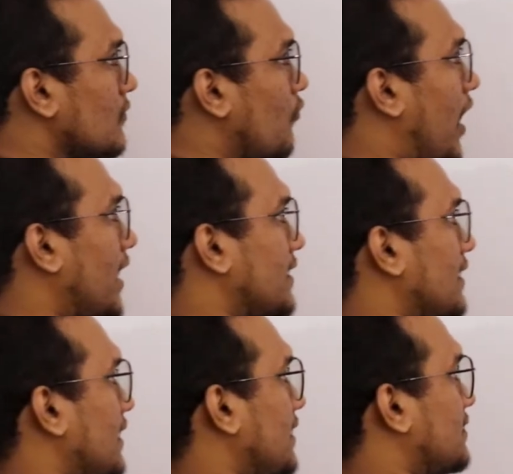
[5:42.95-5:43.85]

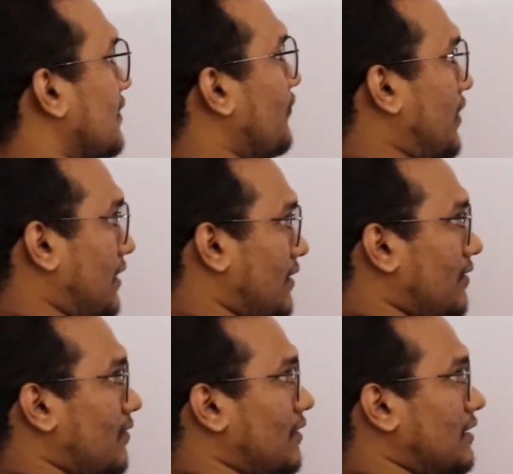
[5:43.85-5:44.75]
what is
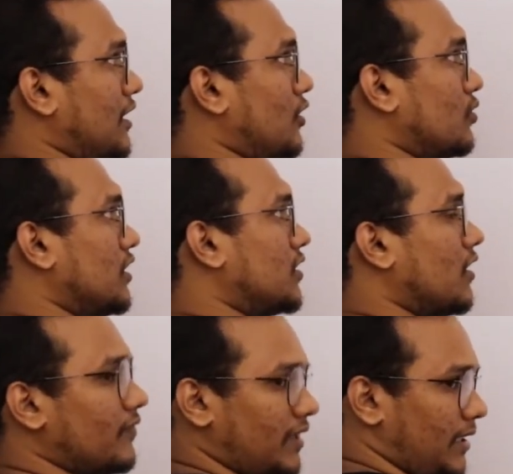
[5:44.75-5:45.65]
the unit
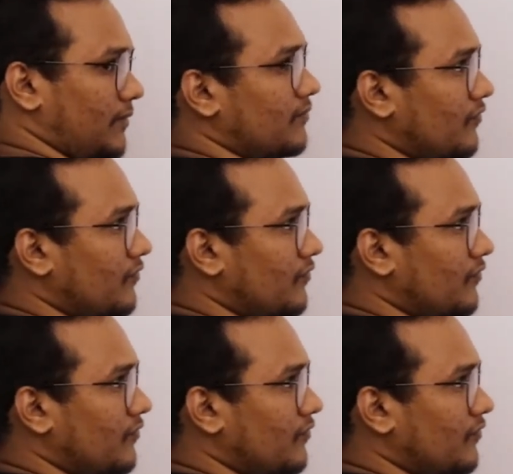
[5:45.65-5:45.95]
of E?